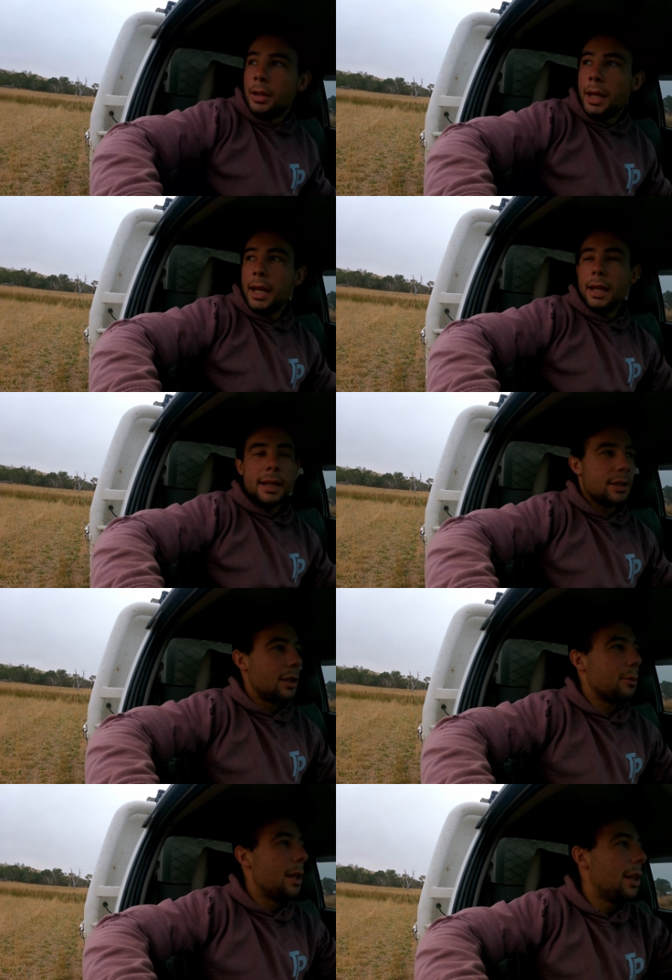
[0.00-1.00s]
yeah, that's
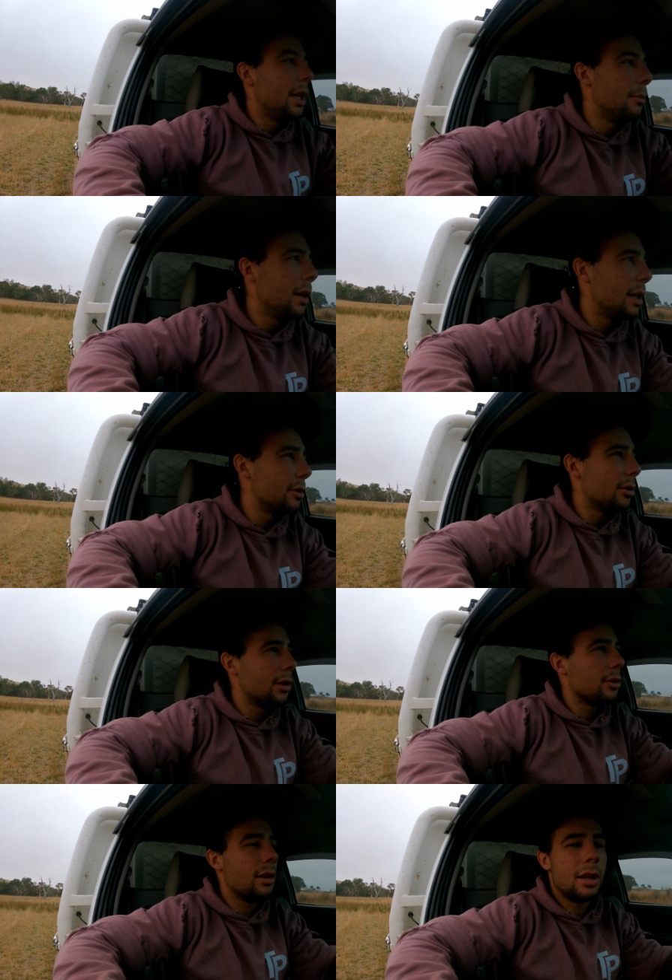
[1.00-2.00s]
just one thing we're sort
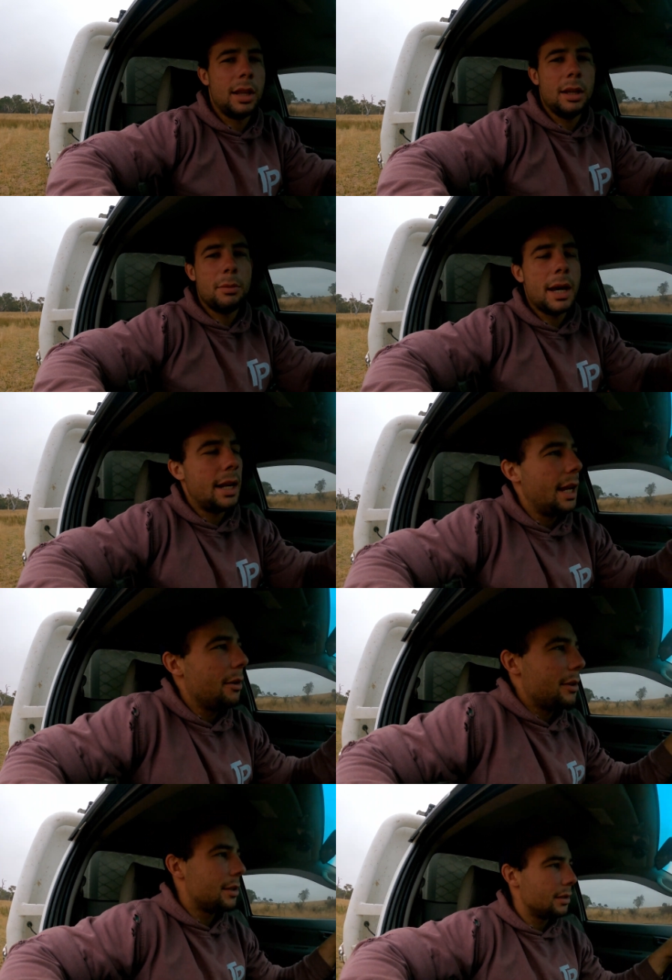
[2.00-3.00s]
of trying to think about
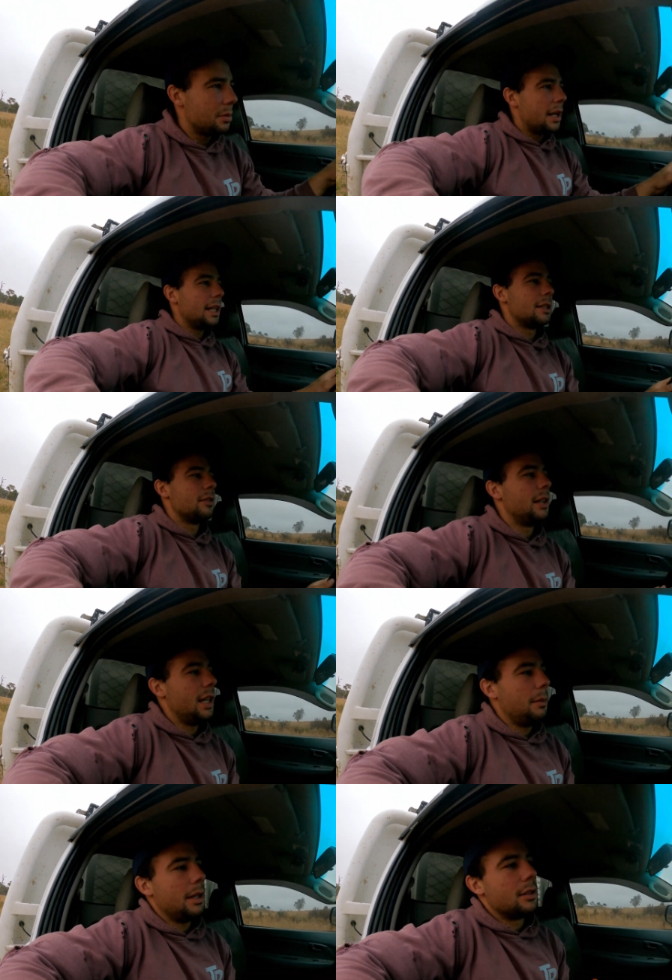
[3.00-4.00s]
now is paddocks for
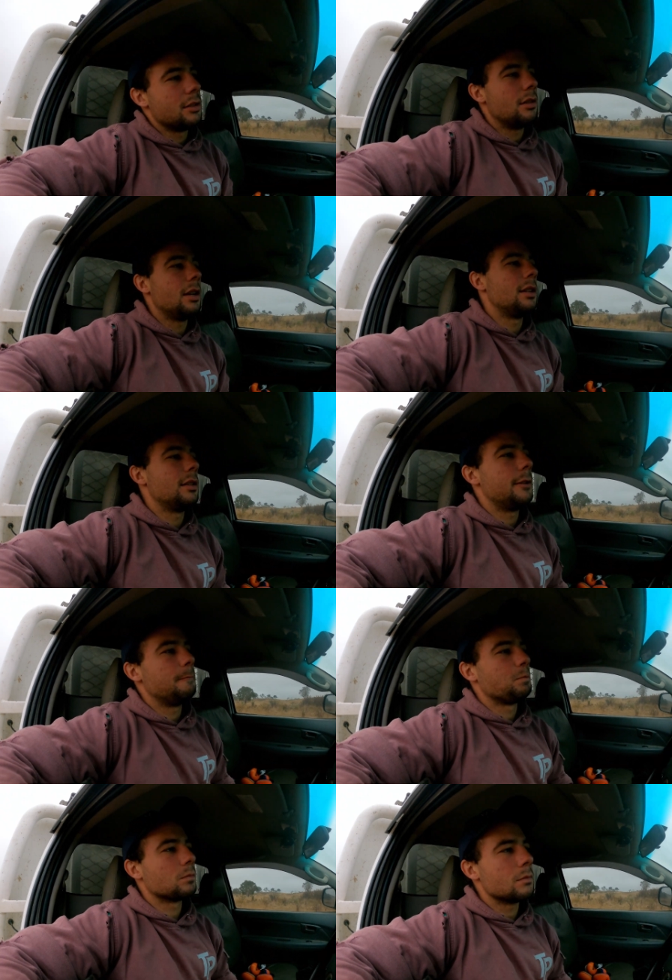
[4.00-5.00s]
lambing, and trying to
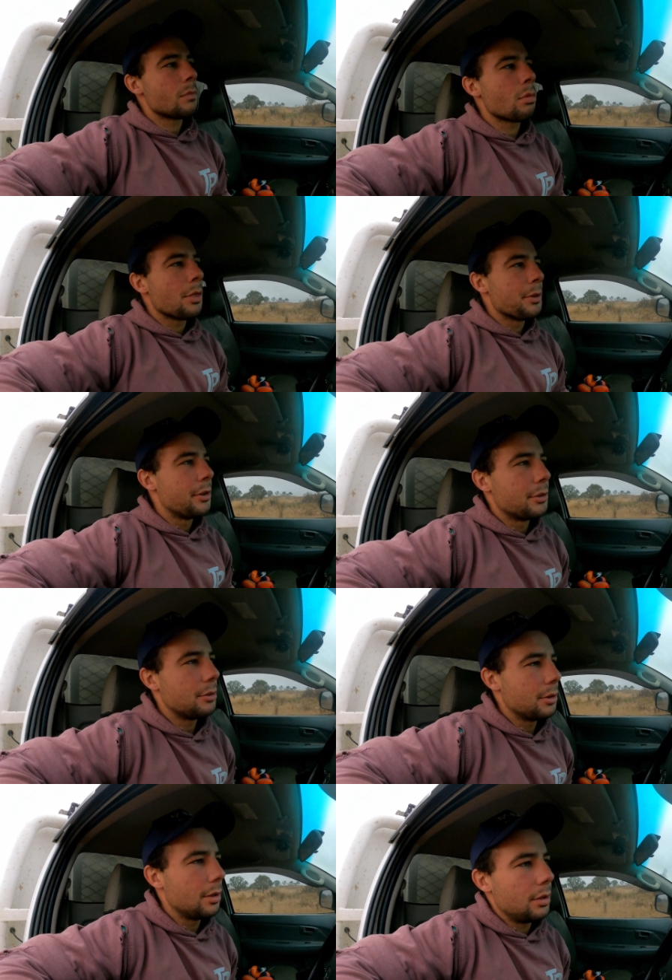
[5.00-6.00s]

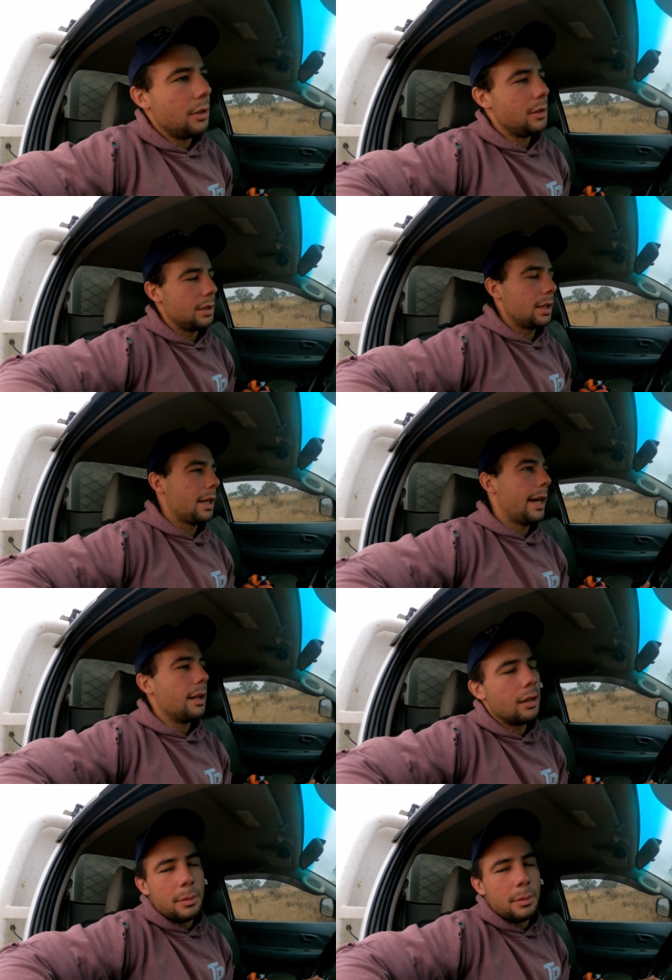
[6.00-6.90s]
sort of using the cattle a